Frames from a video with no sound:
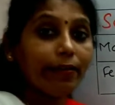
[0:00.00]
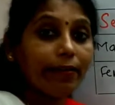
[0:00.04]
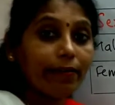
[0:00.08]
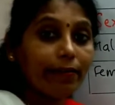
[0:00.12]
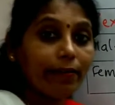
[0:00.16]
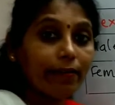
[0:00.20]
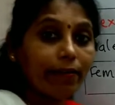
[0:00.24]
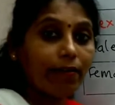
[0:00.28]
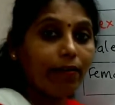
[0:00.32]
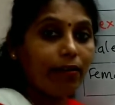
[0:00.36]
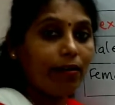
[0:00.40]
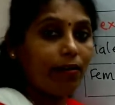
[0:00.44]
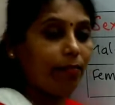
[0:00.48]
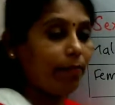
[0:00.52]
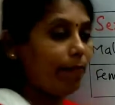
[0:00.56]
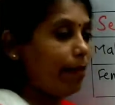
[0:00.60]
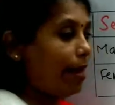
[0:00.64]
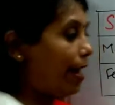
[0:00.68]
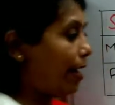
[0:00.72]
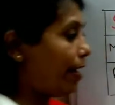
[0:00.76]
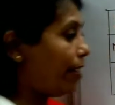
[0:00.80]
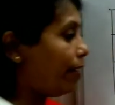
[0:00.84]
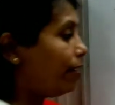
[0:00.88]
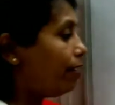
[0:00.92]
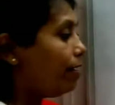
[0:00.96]

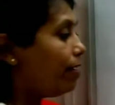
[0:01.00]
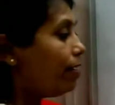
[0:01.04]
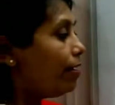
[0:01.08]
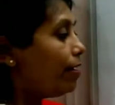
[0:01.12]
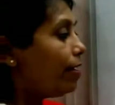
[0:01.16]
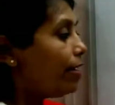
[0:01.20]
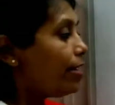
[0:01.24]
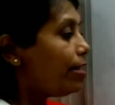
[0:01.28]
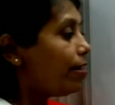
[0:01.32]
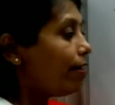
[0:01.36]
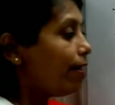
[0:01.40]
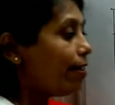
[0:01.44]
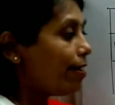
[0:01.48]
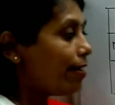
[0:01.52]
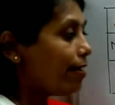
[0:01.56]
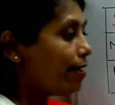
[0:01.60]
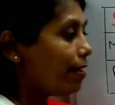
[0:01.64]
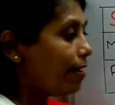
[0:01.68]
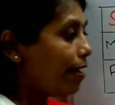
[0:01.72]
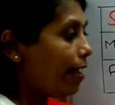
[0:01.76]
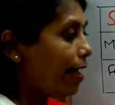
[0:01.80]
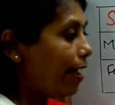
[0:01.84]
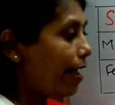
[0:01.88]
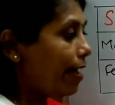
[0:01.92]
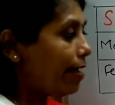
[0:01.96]
colorblind. Here
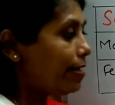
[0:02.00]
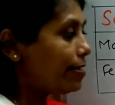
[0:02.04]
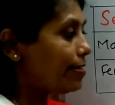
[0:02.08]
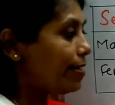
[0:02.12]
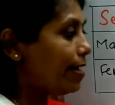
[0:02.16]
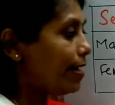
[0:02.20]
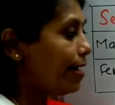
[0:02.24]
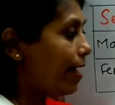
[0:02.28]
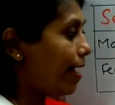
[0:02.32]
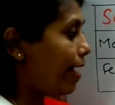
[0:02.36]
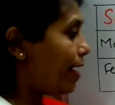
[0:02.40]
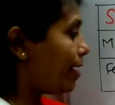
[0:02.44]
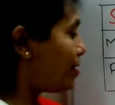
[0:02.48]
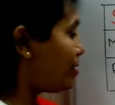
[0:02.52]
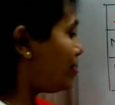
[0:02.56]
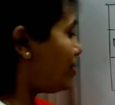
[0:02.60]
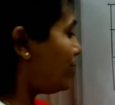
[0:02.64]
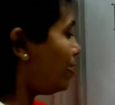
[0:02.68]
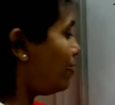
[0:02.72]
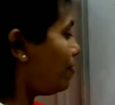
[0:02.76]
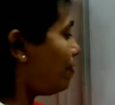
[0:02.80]
X and X,